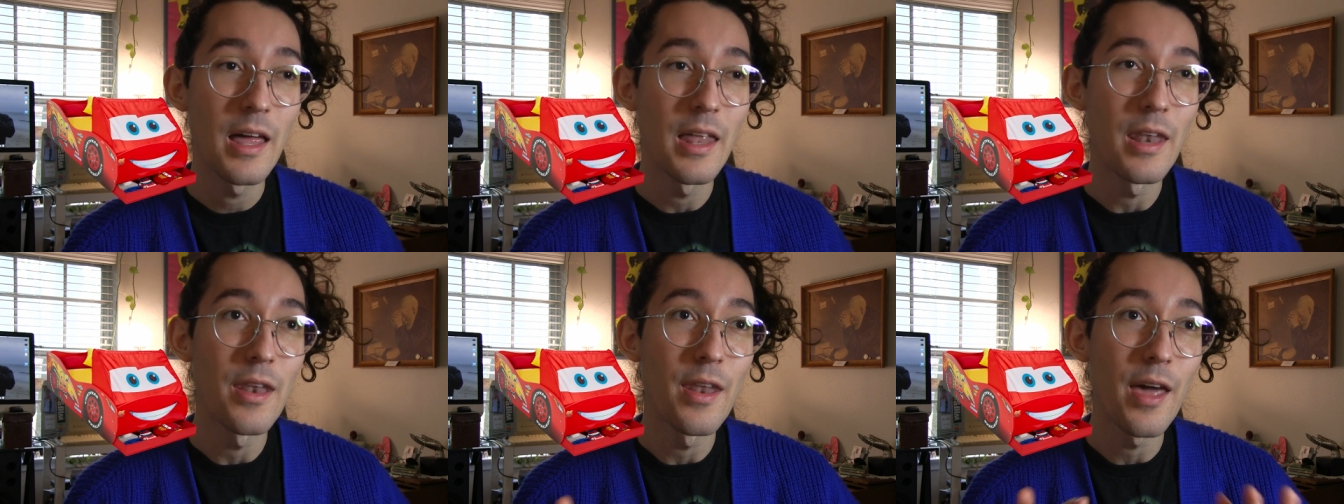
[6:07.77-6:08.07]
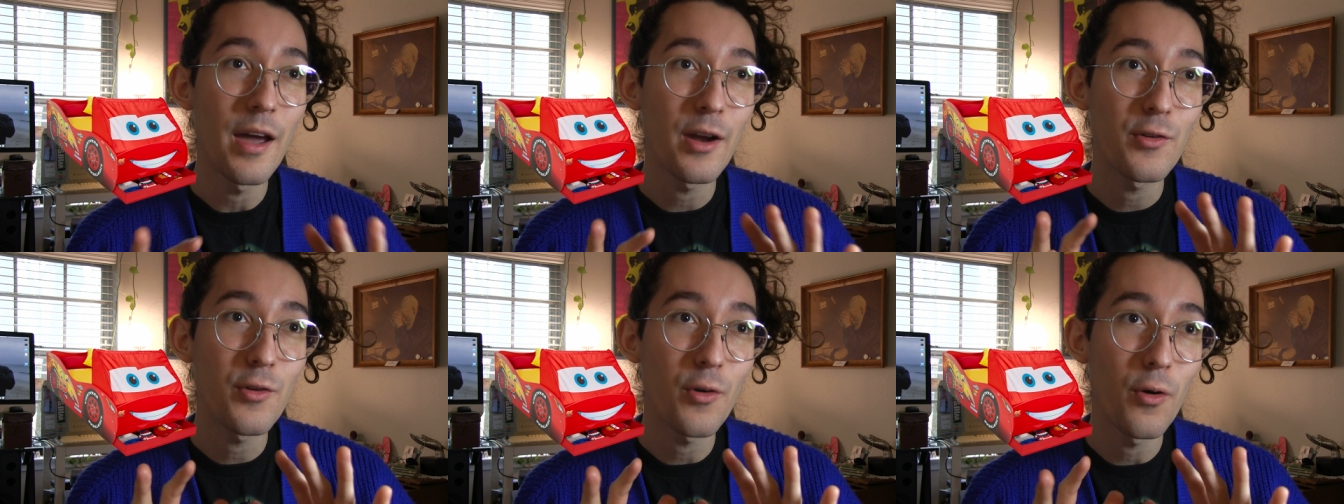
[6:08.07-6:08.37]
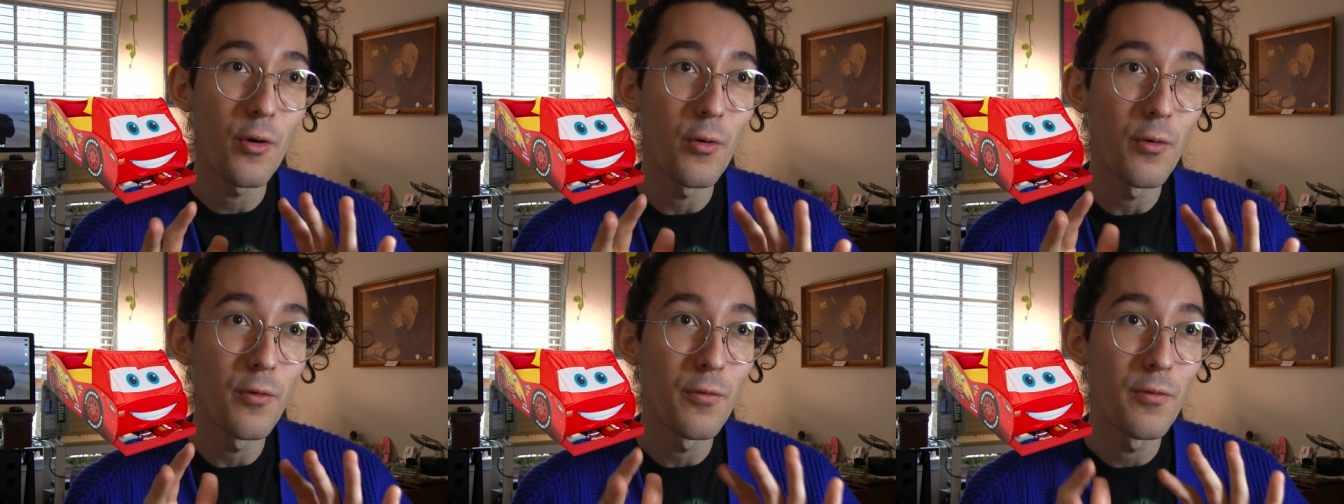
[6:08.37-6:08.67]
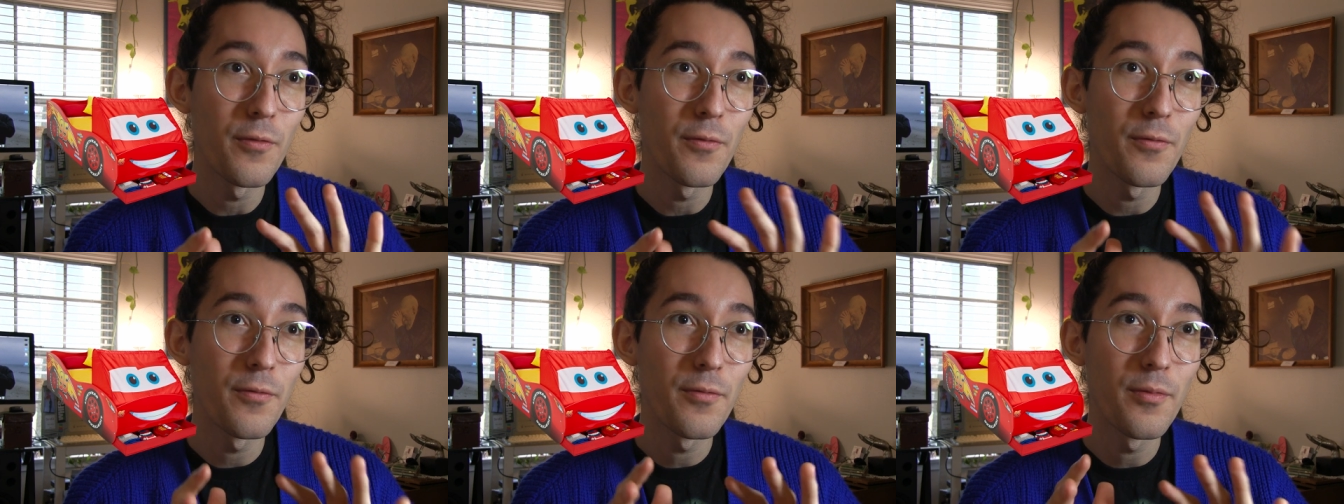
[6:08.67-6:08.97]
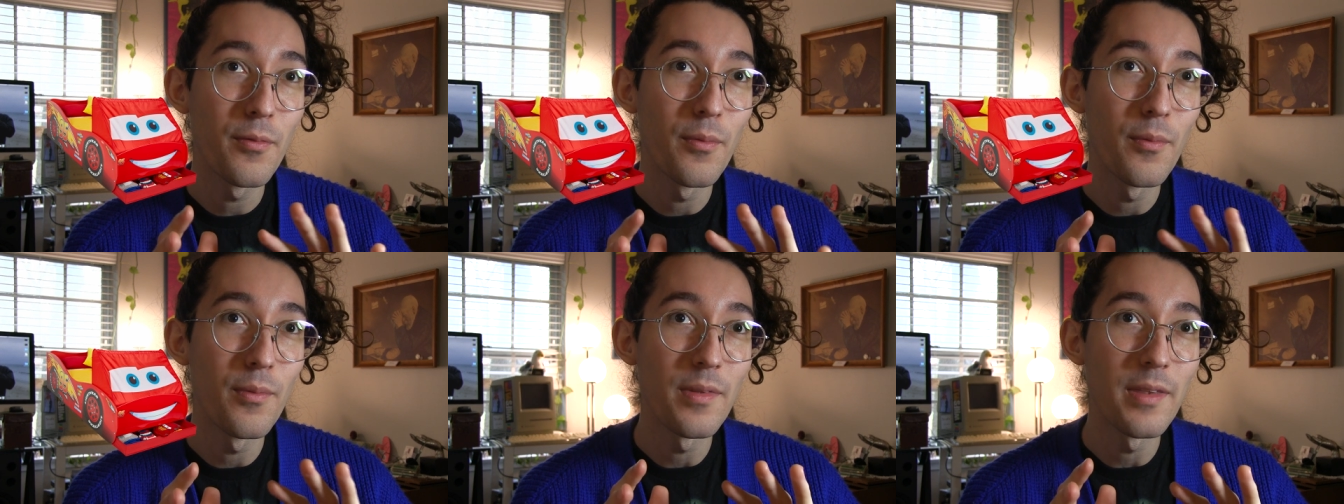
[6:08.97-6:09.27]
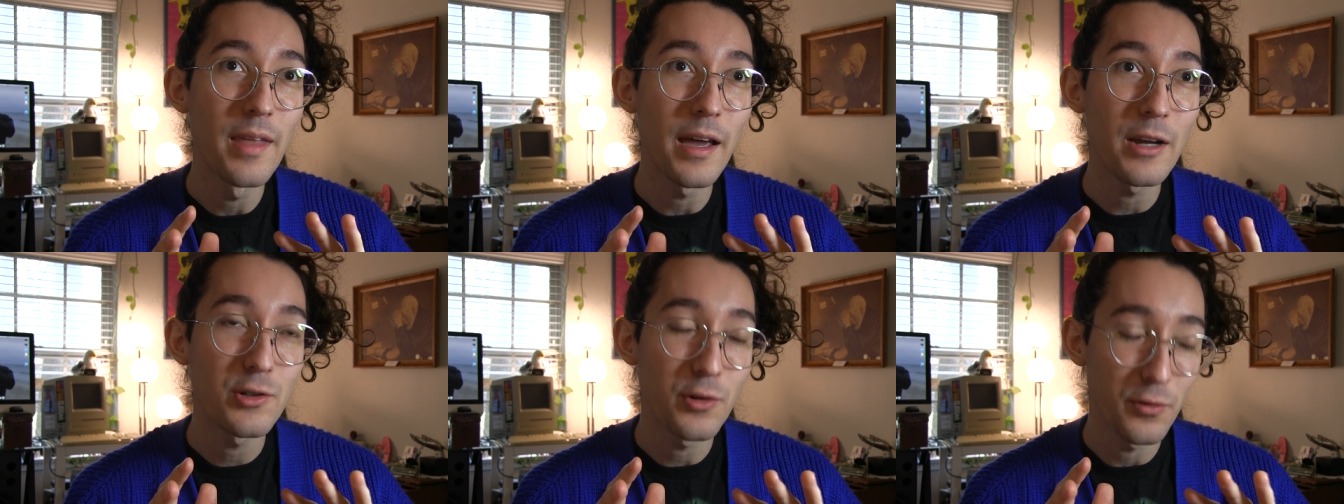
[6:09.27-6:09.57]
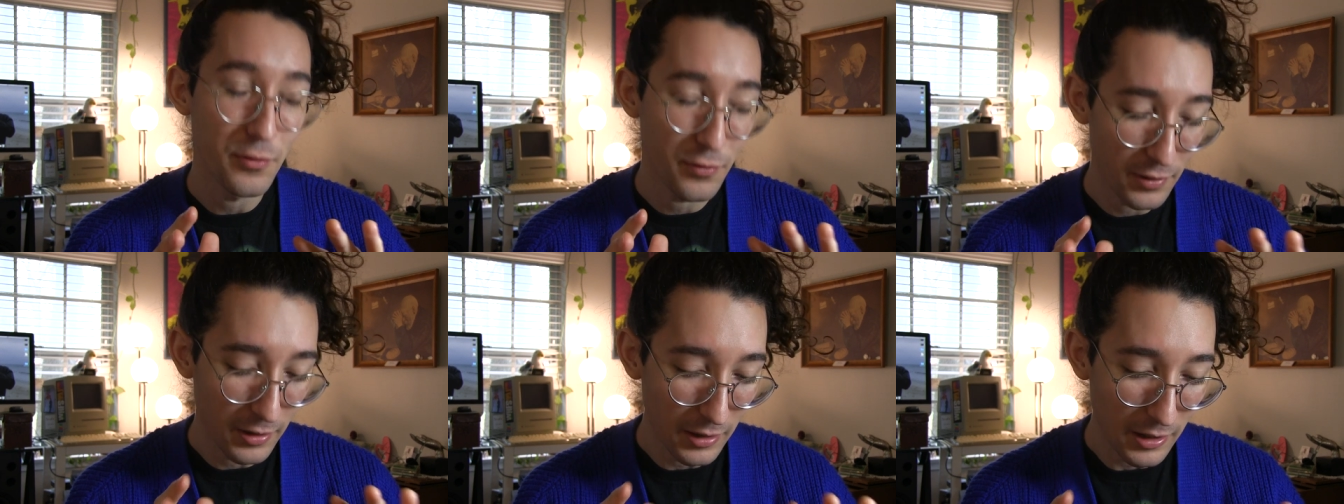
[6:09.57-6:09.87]
nectro,
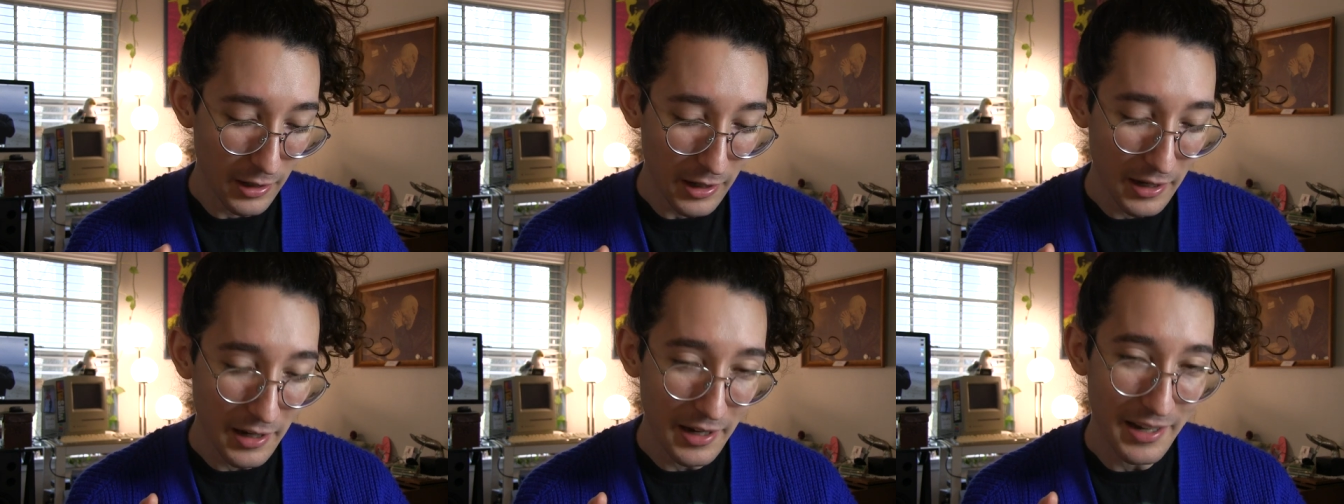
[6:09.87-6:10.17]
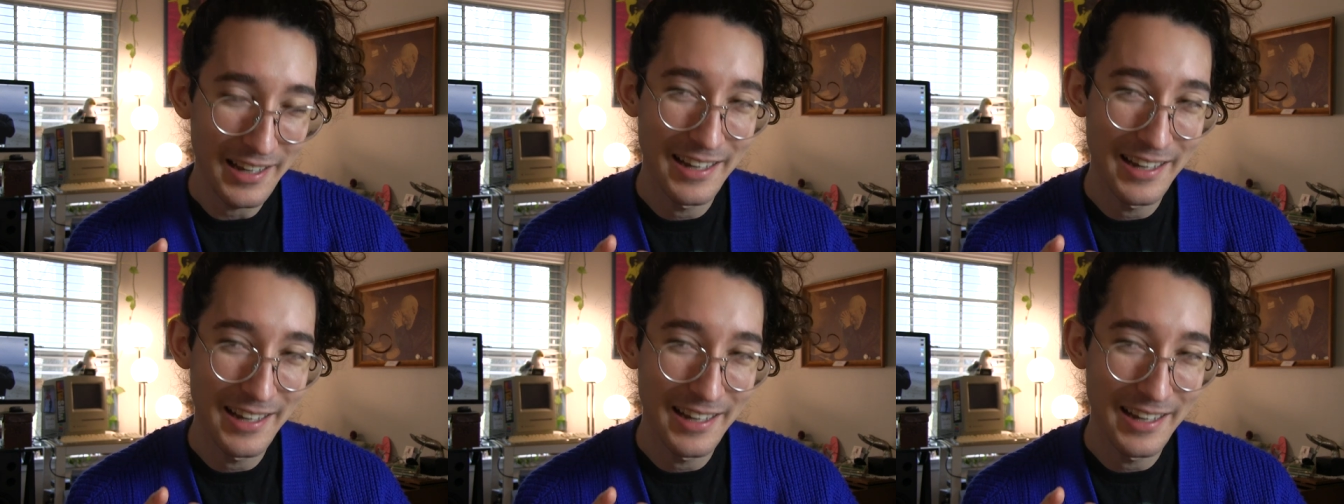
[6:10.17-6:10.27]
nectophilic